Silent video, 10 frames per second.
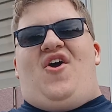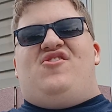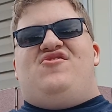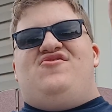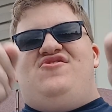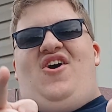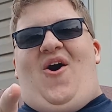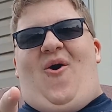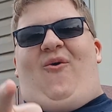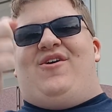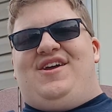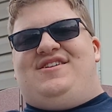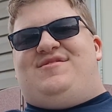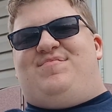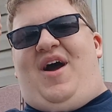No!
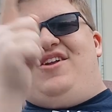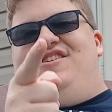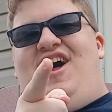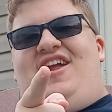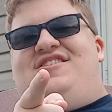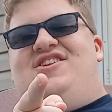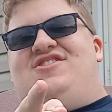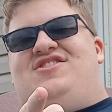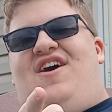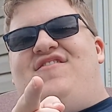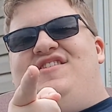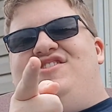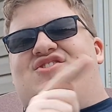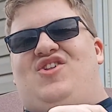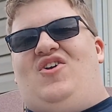It's about
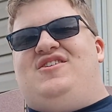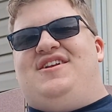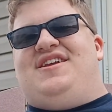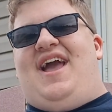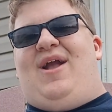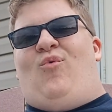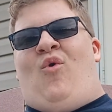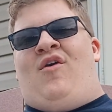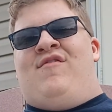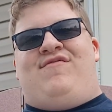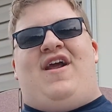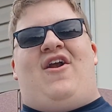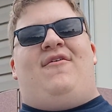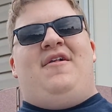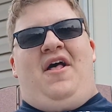1970s London gang
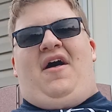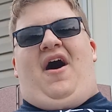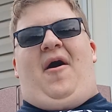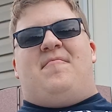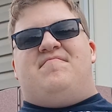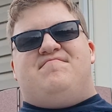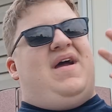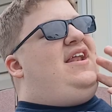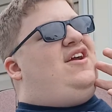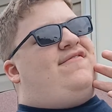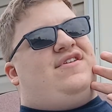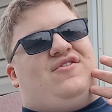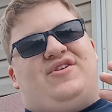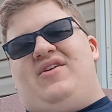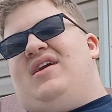warfare. Many of the
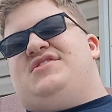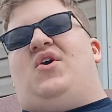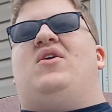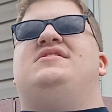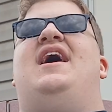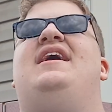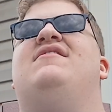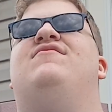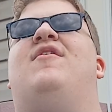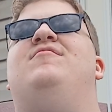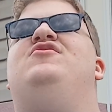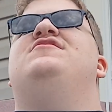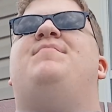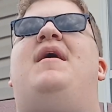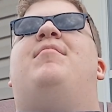lyrics are taken from
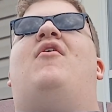newspaper